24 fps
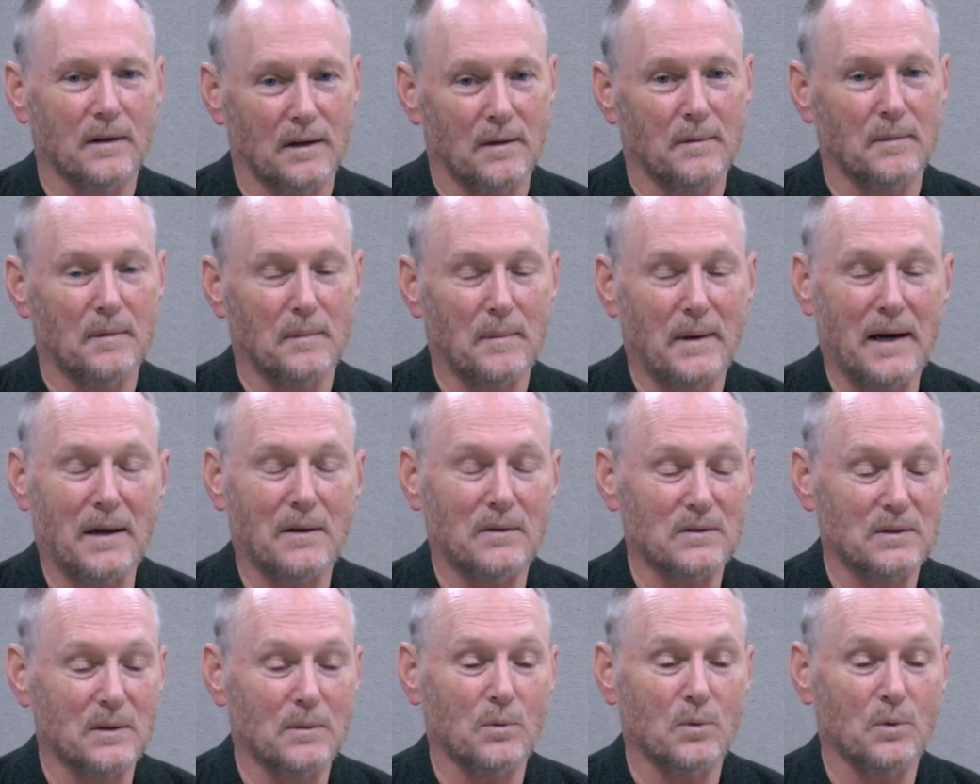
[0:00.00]
in the
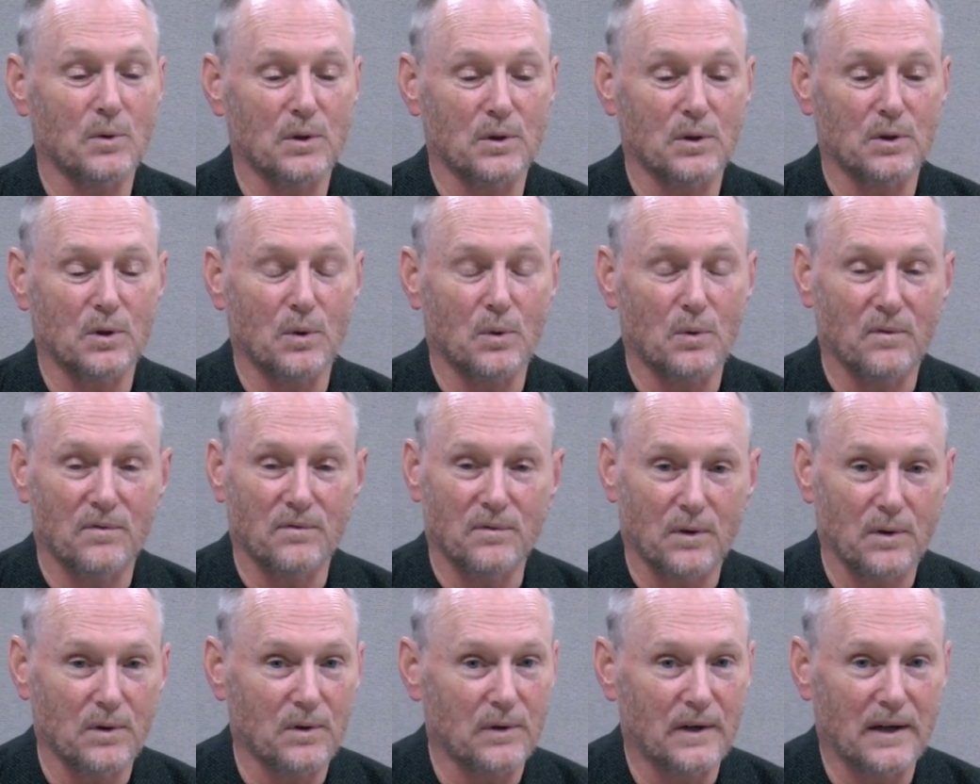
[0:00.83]
mountains. I'm going to go
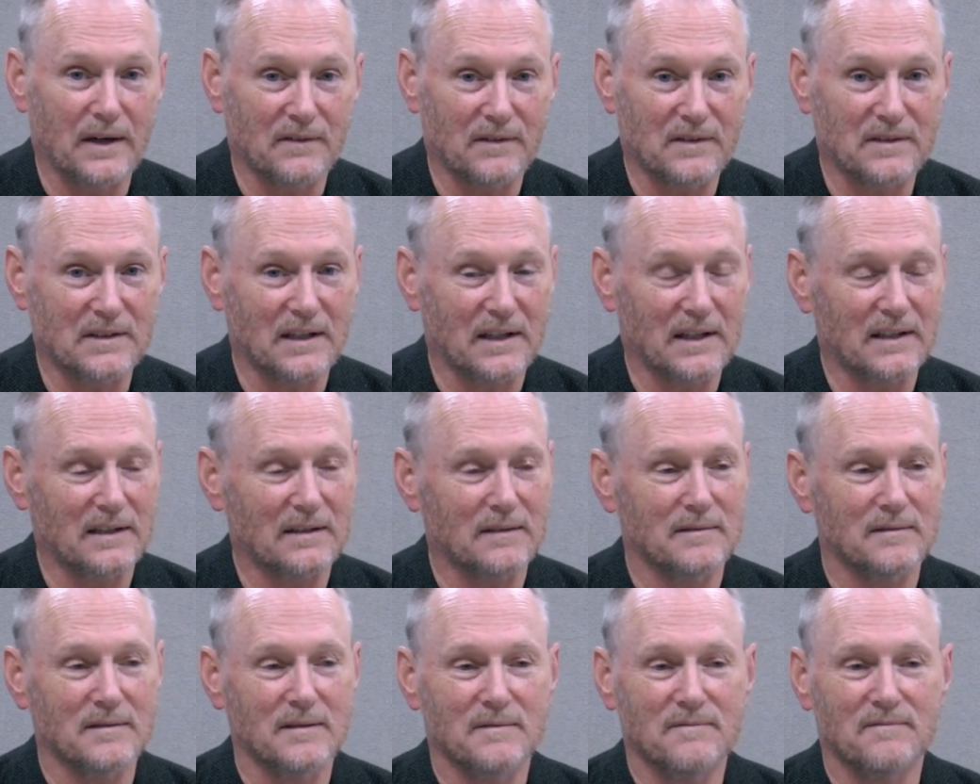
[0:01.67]
photograph because I
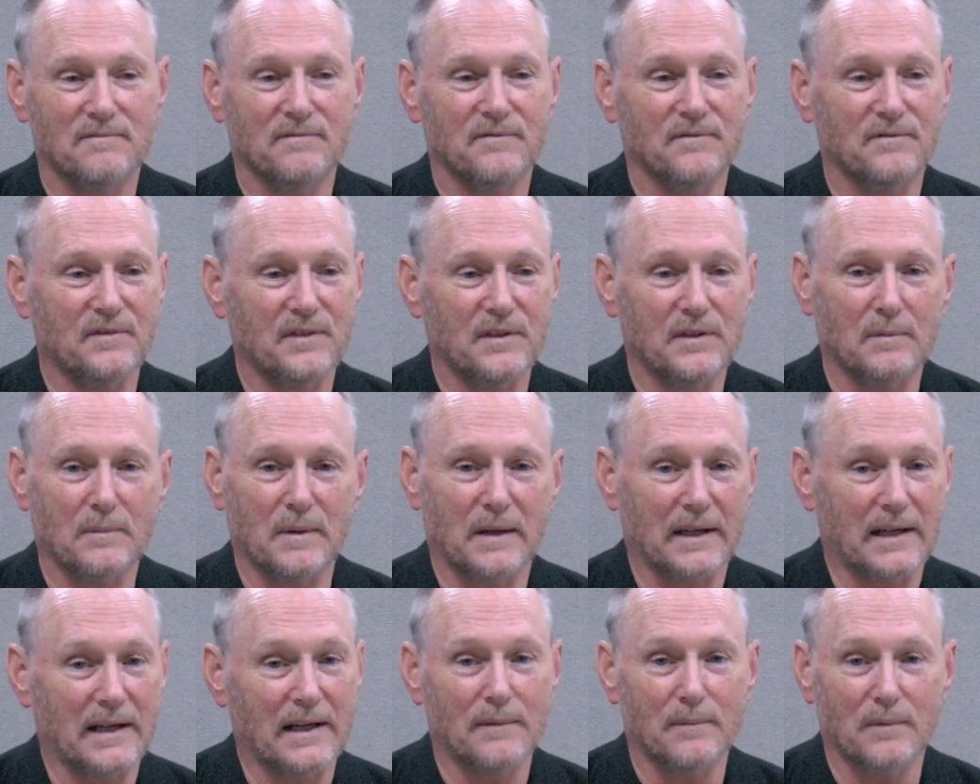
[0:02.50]
can fill
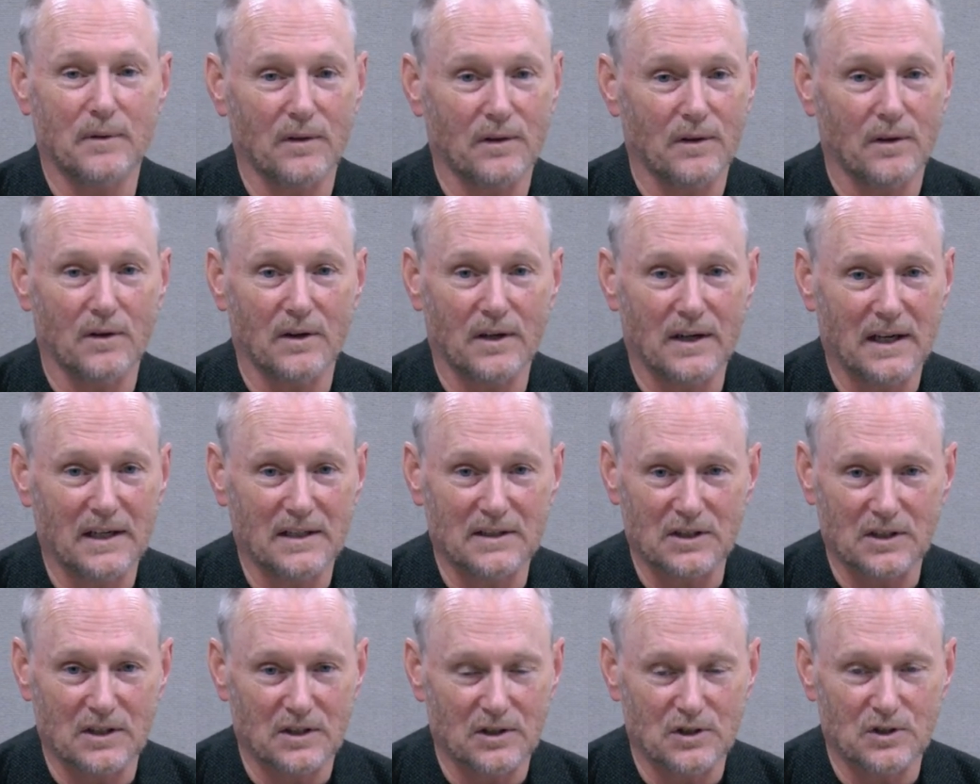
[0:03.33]
my camera with all
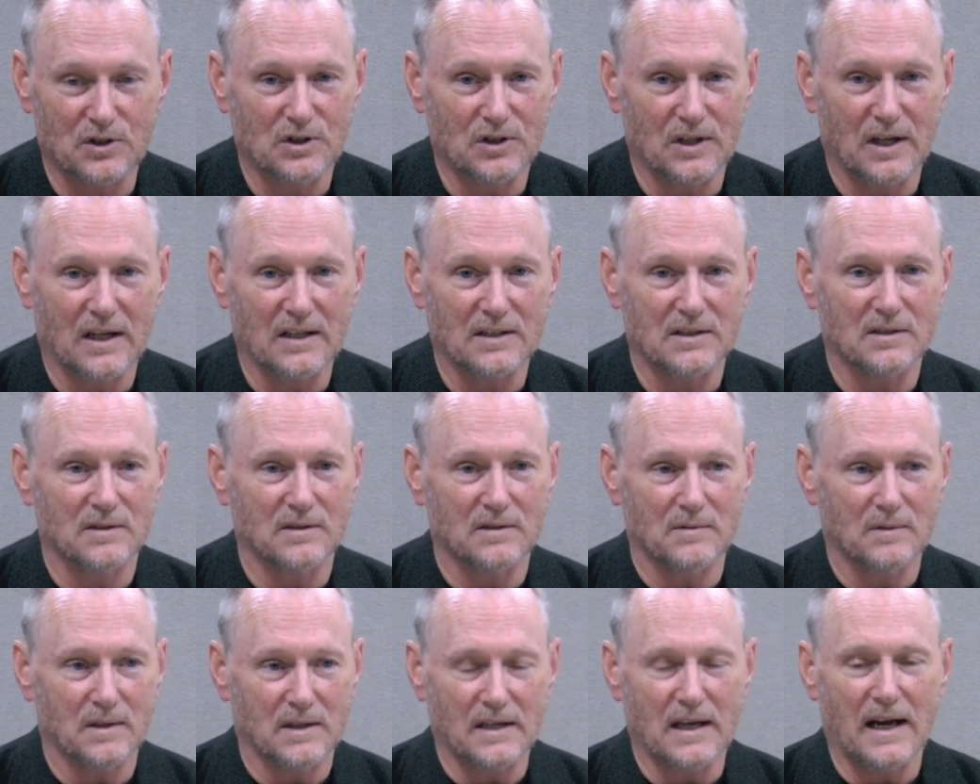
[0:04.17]
kinds of good shots
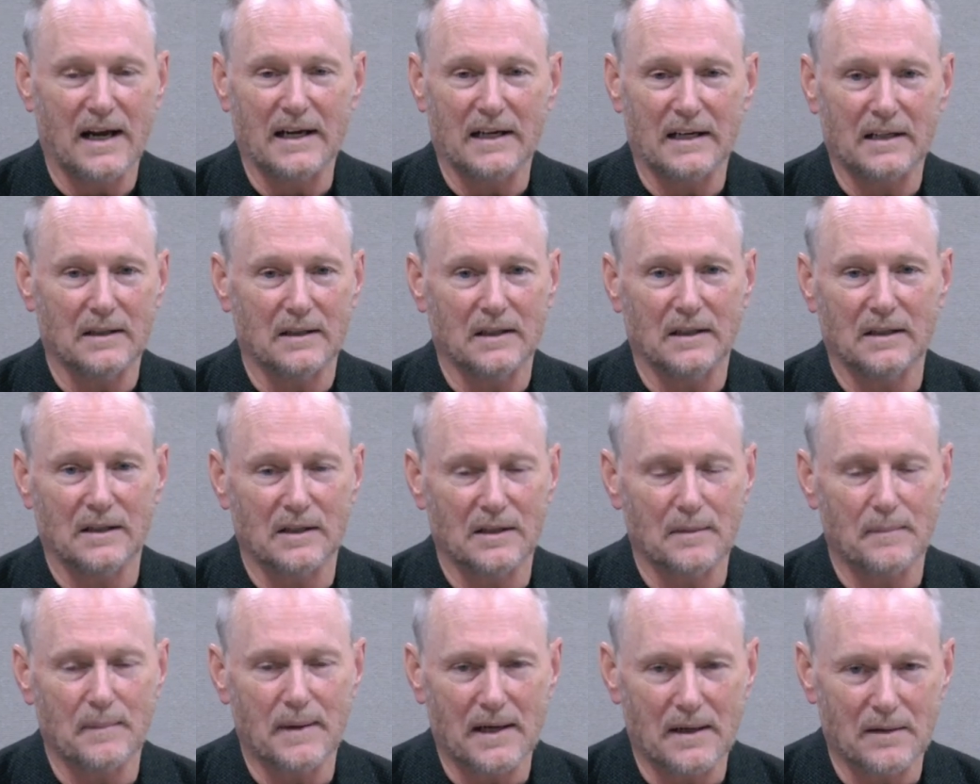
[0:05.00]
and hiking into
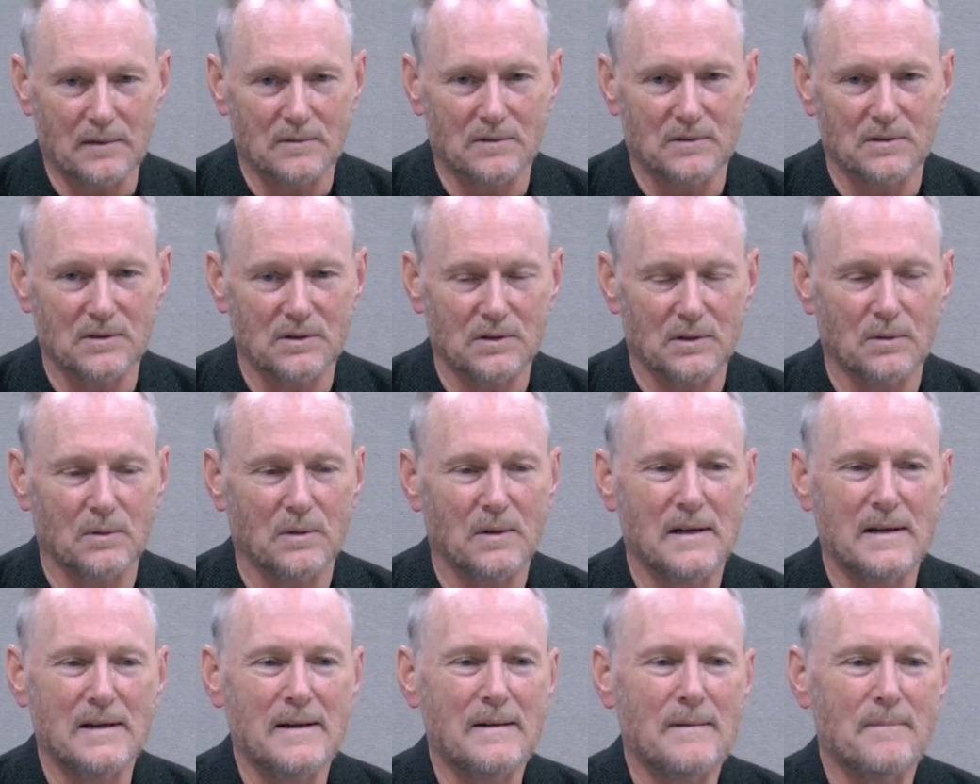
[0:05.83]
the mountains. So
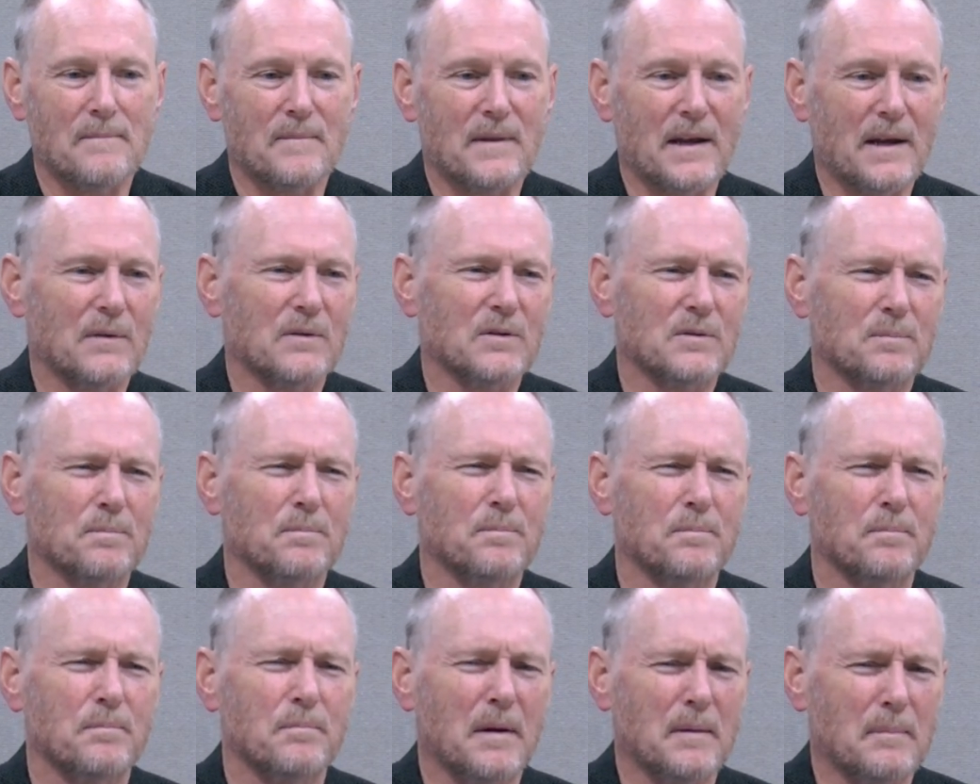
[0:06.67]
that was
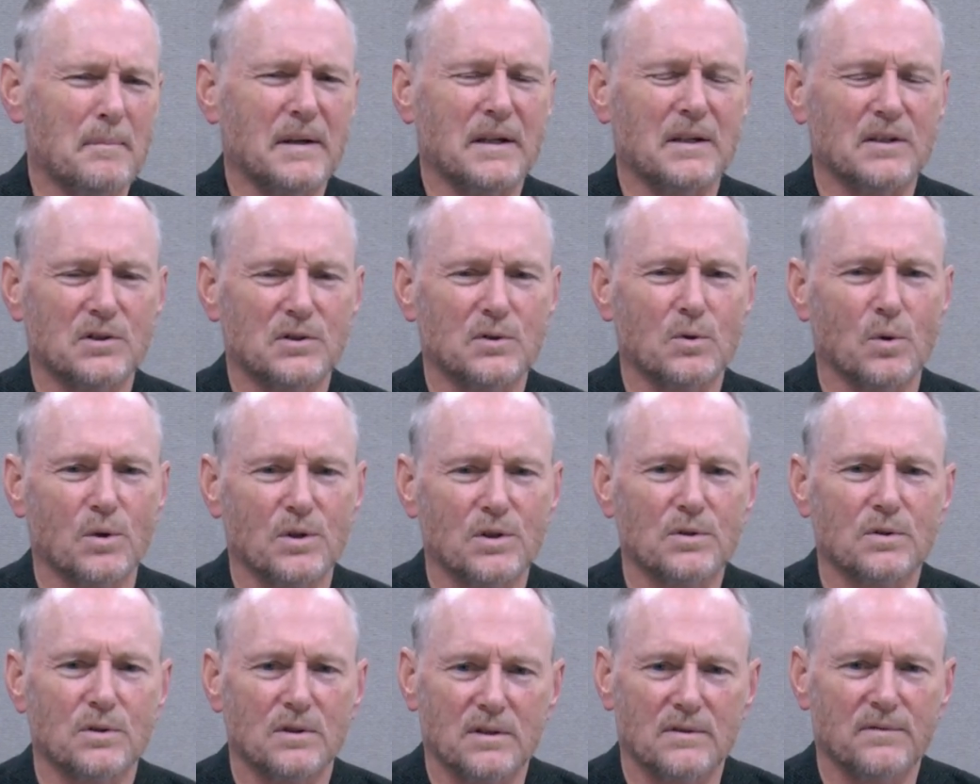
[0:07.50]
my biggest
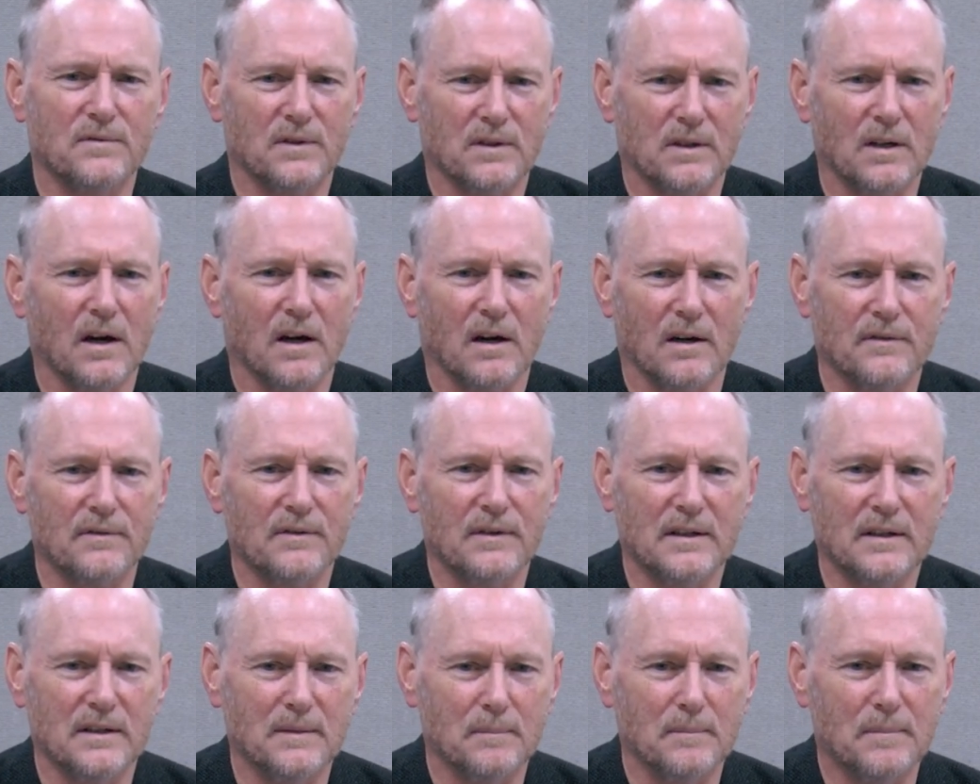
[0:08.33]
source, was the
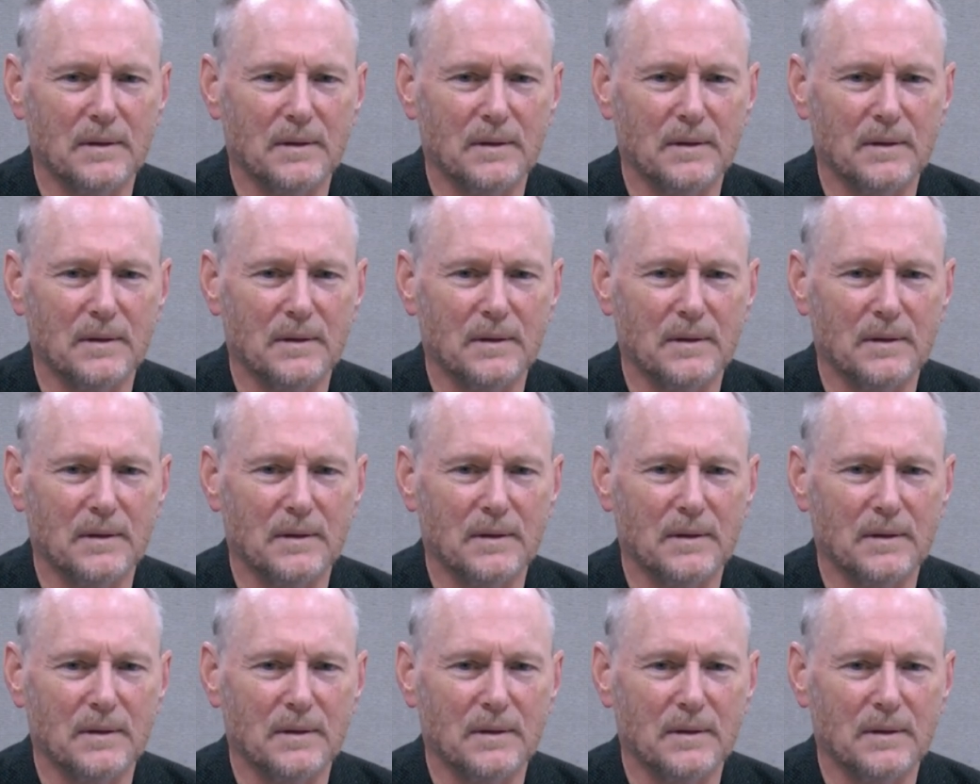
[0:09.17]
photography.